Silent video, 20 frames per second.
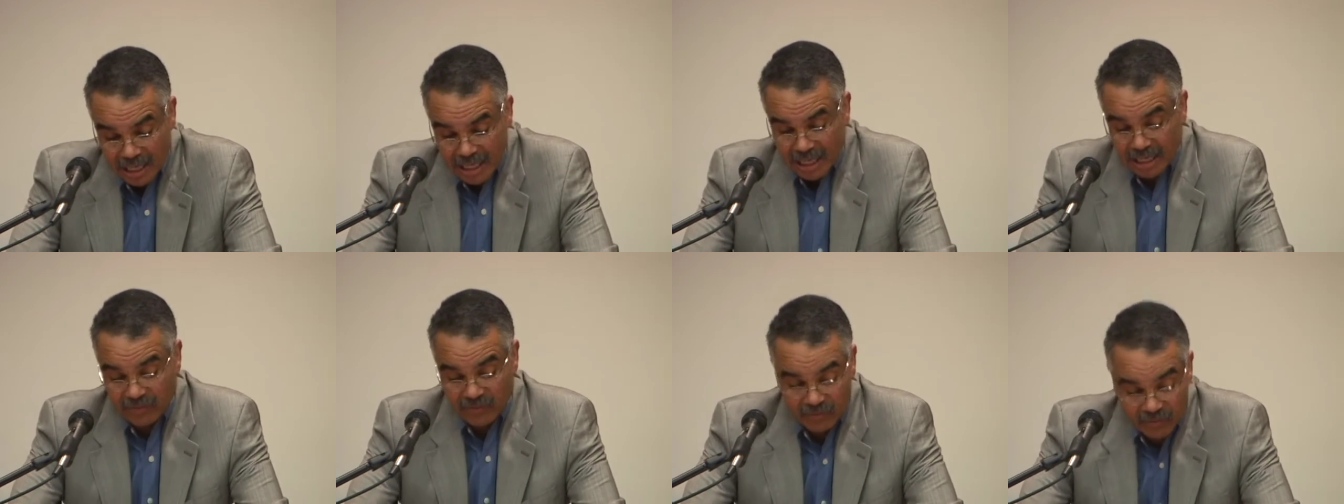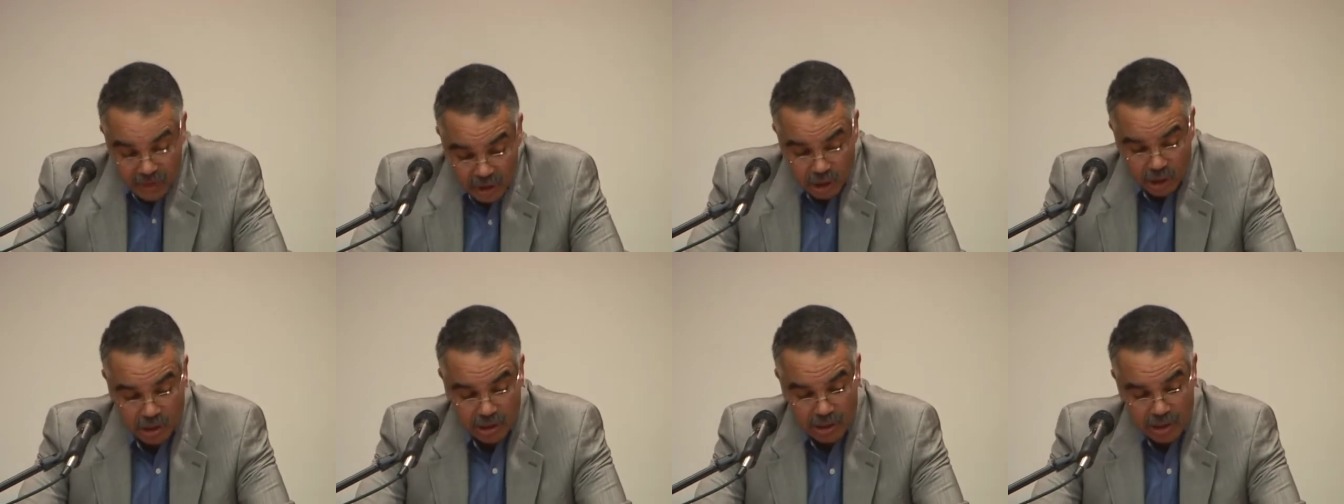
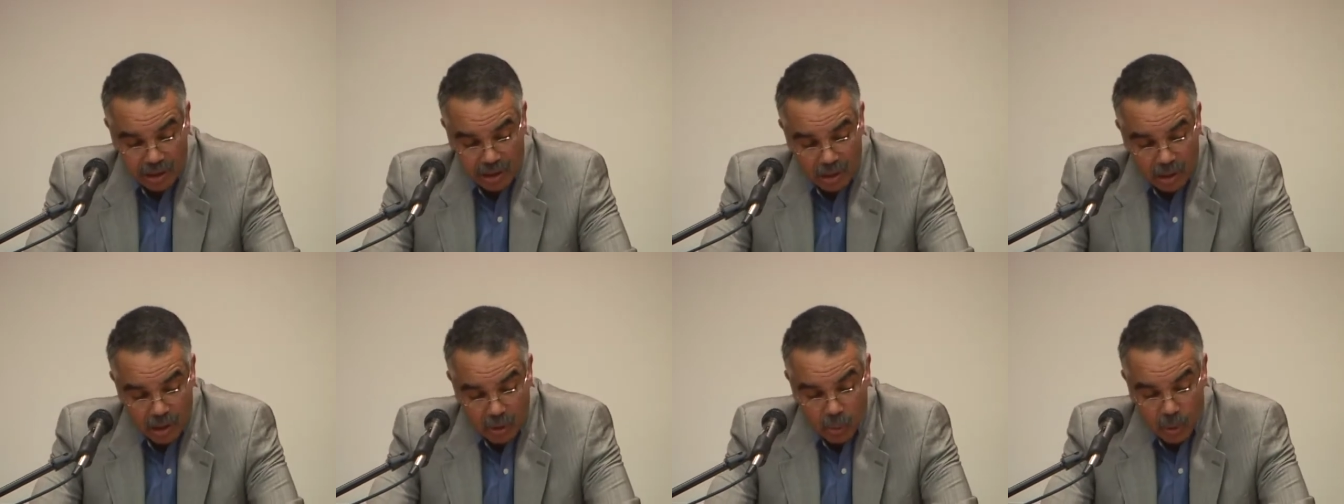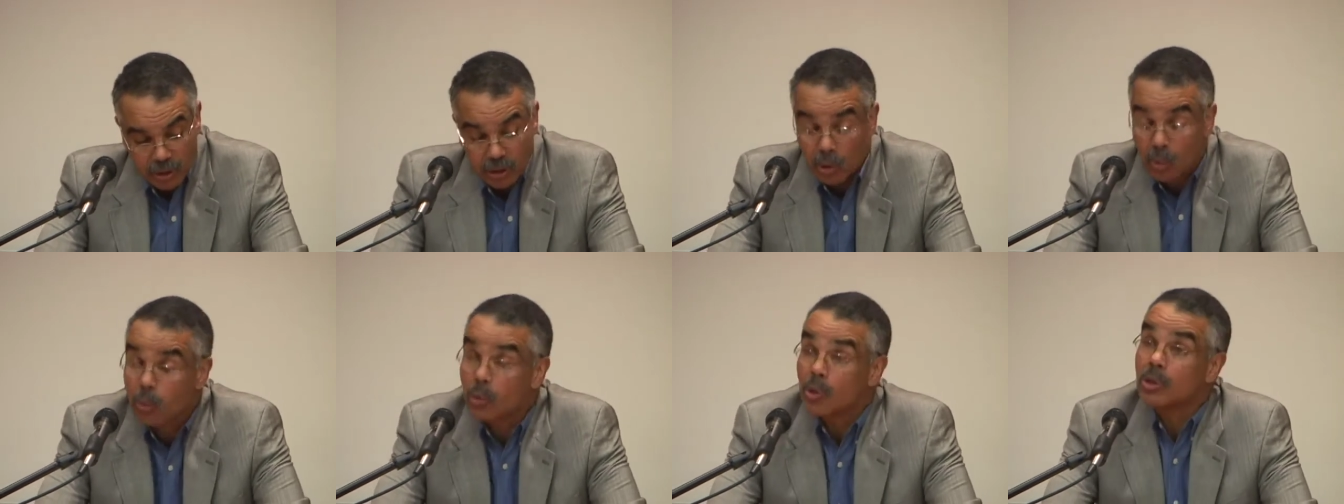envisioning what
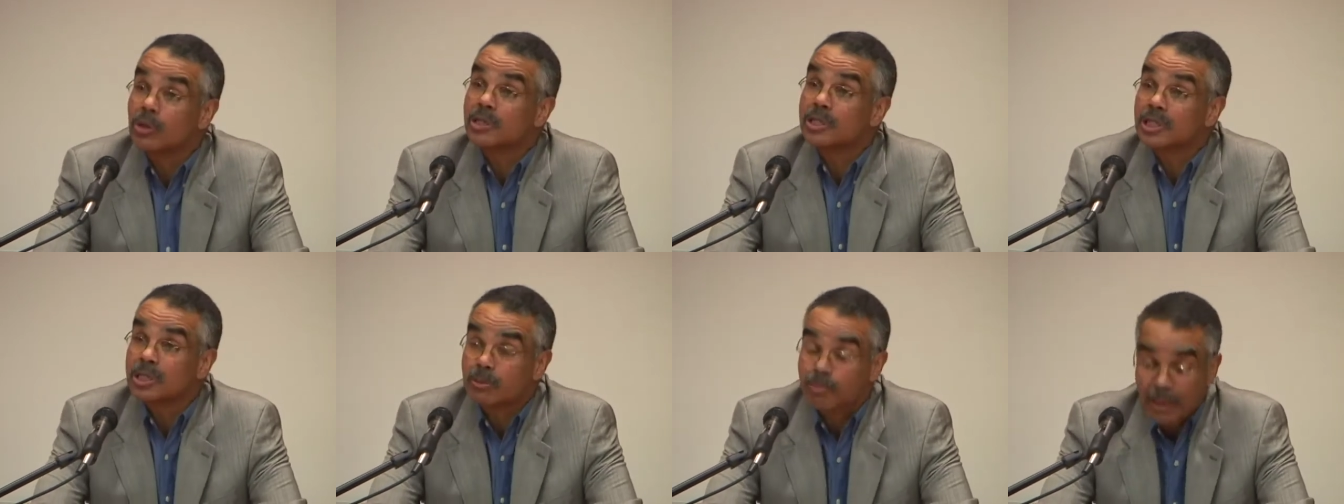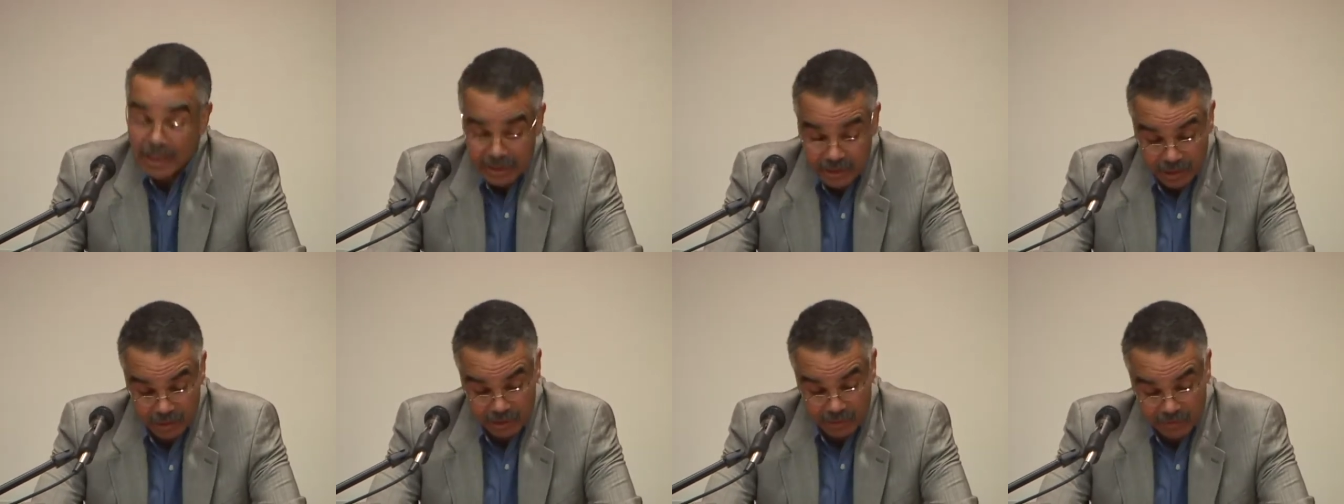the world
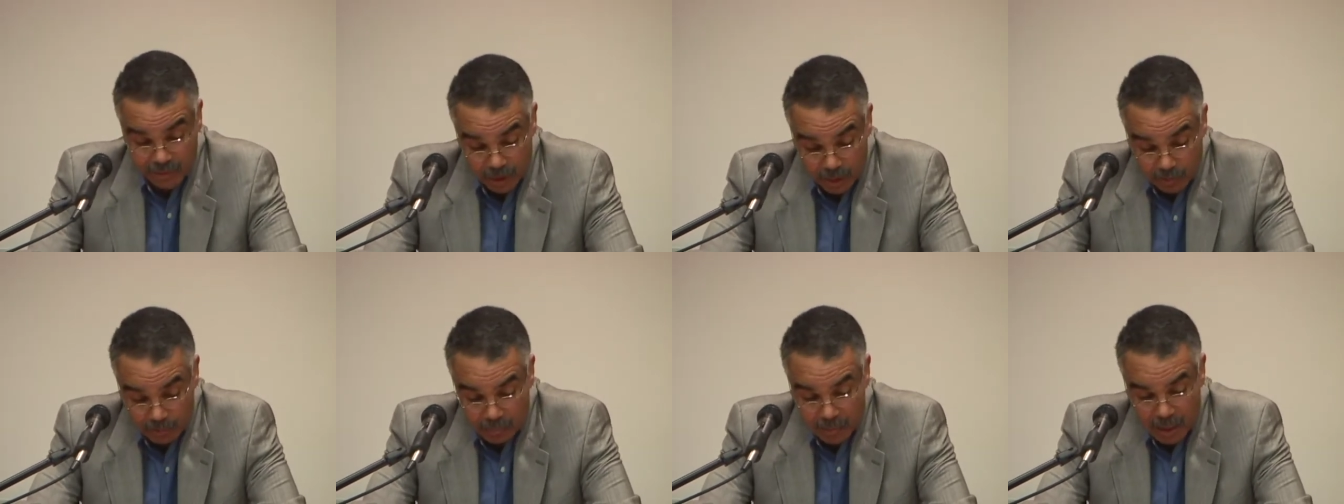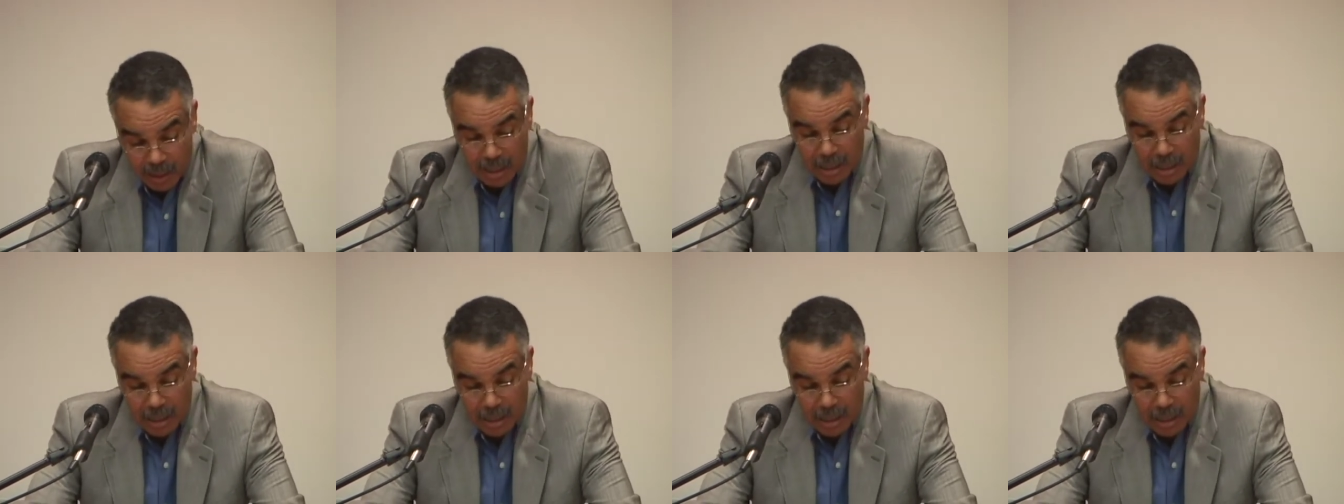expected of him.